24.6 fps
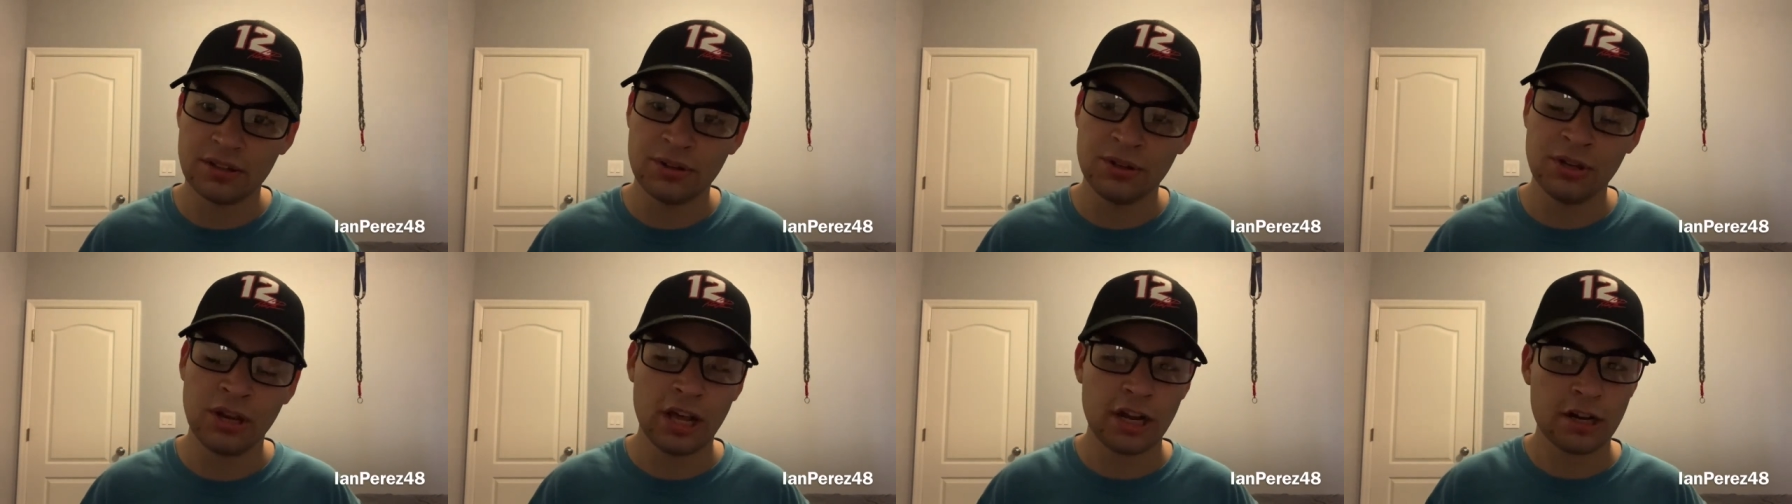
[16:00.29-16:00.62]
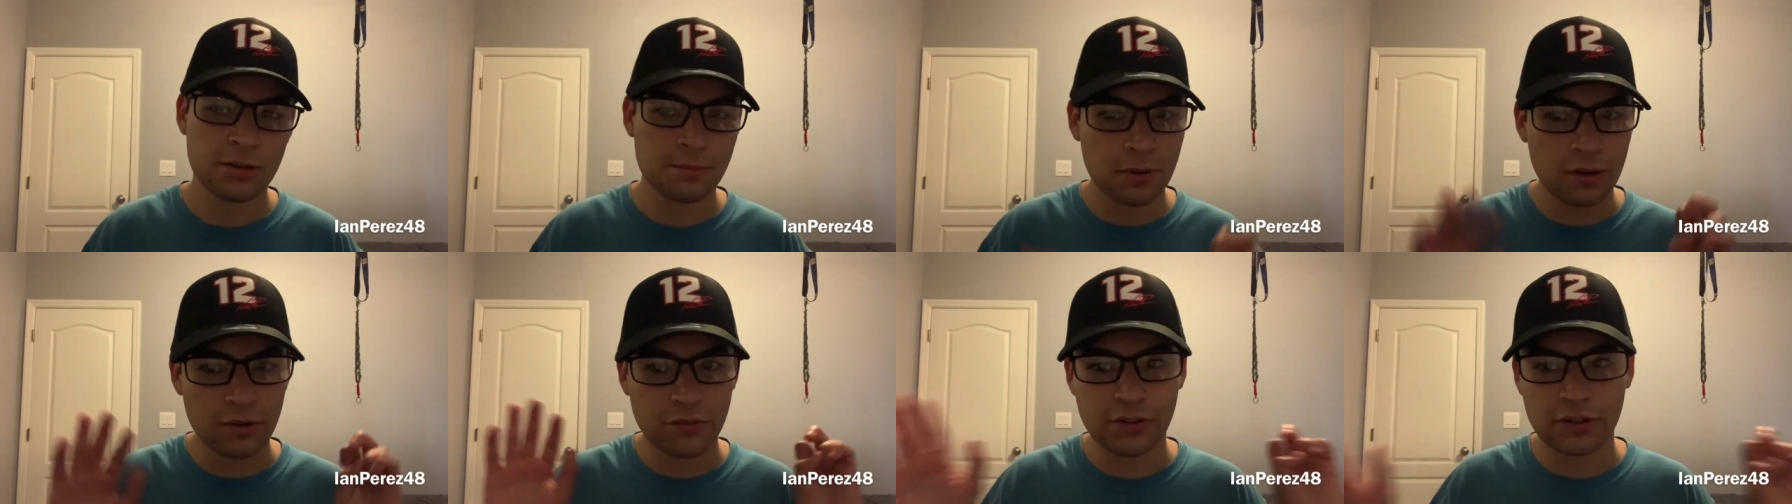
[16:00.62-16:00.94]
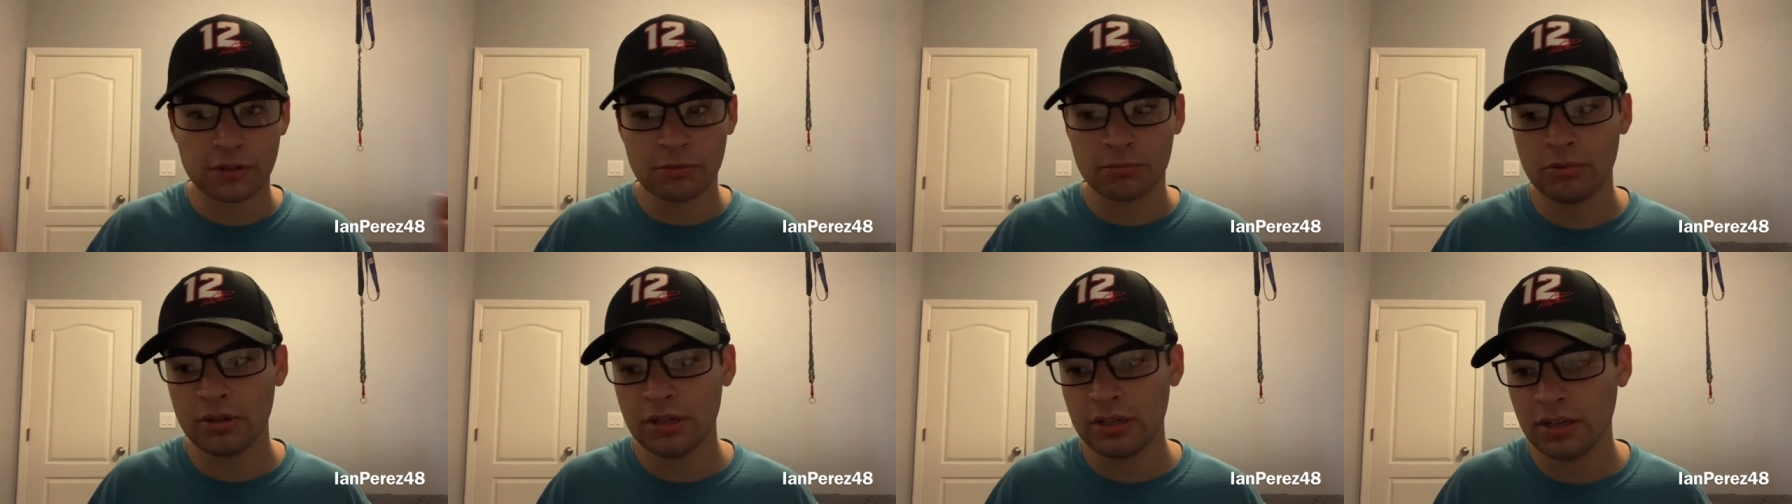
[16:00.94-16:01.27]
not a
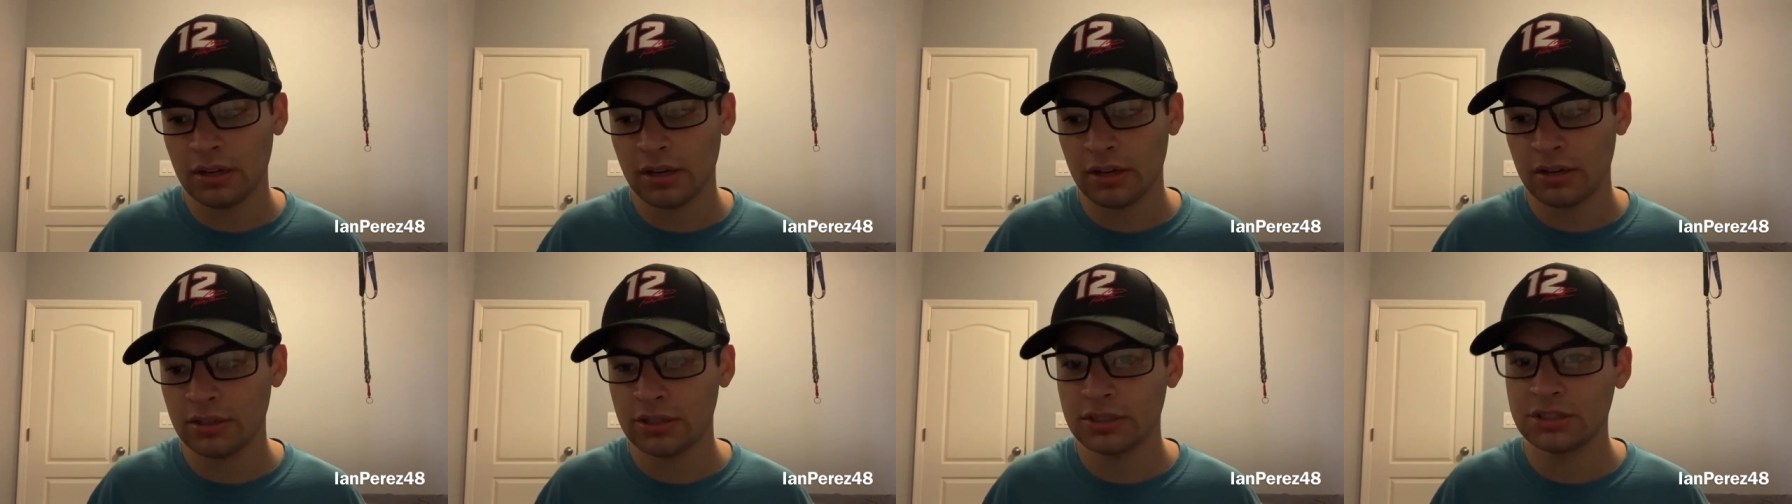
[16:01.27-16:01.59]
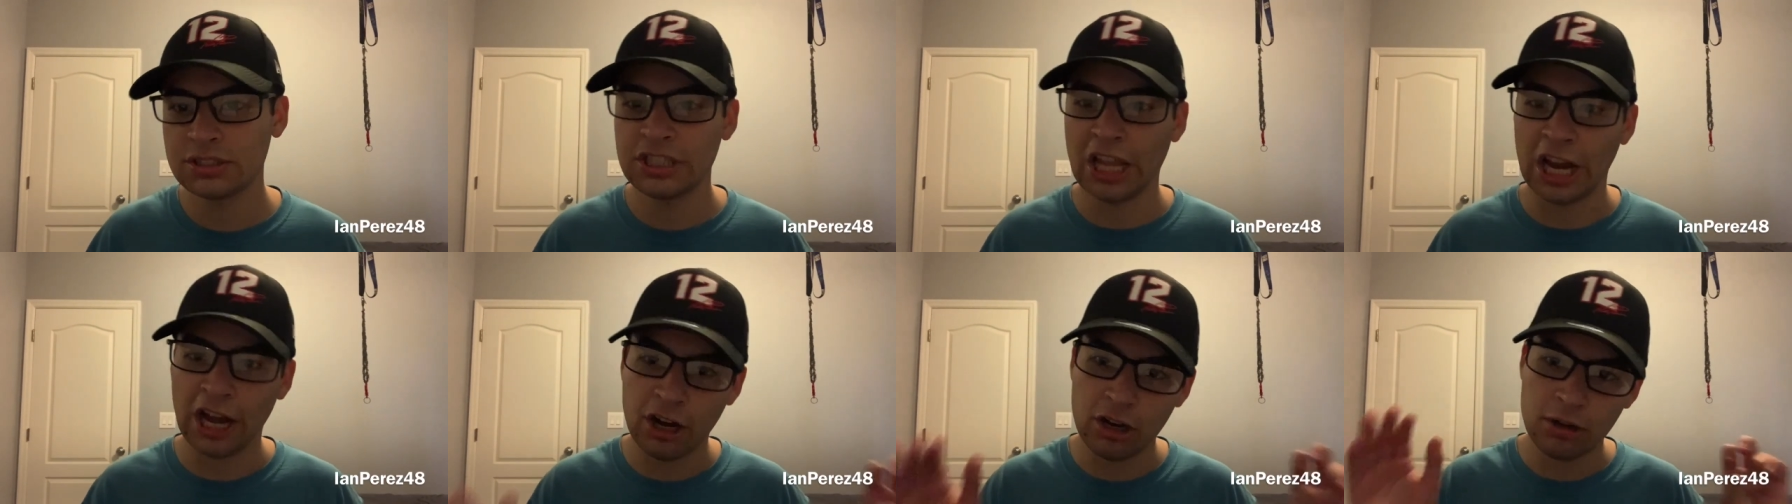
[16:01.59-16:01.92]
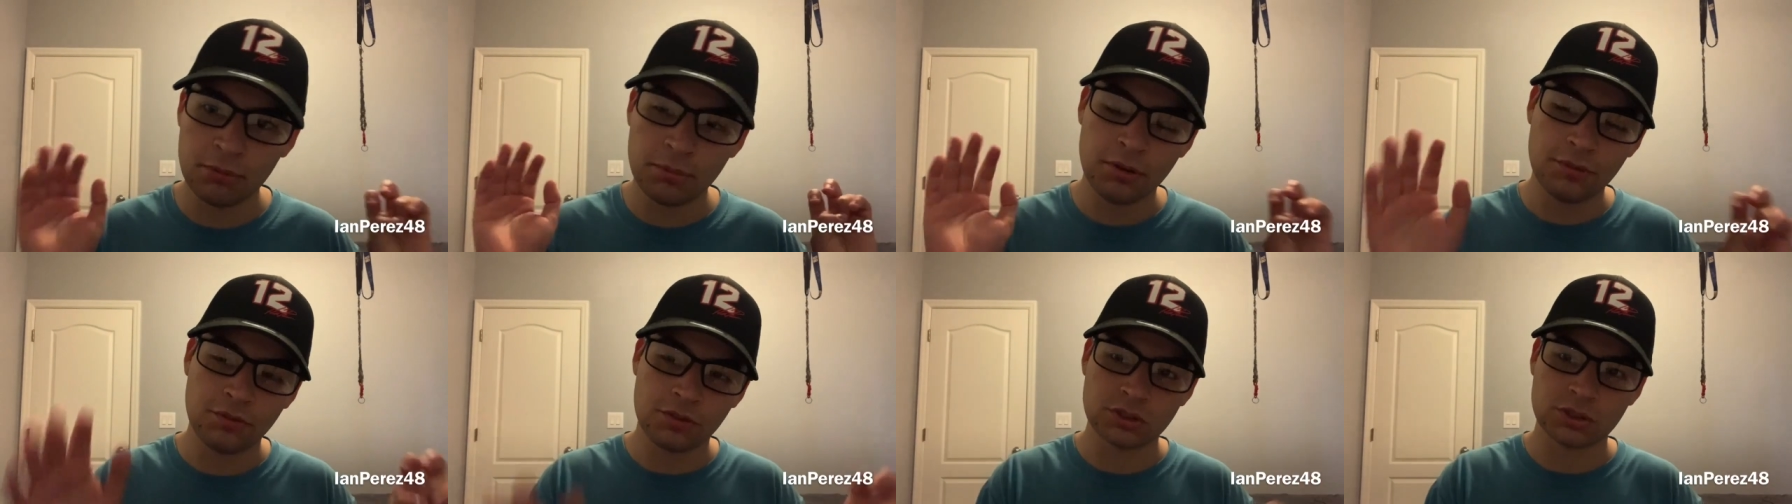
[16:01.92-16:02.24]
perfect weekend,
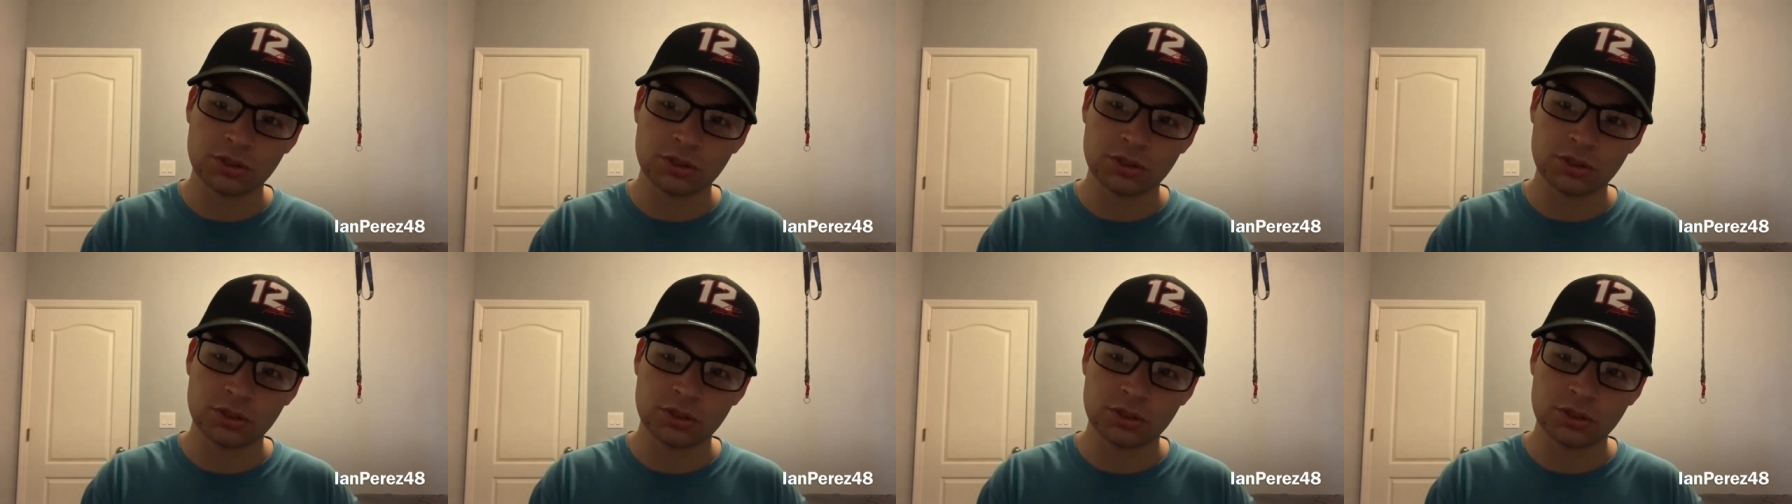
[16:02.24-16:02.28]
terrible for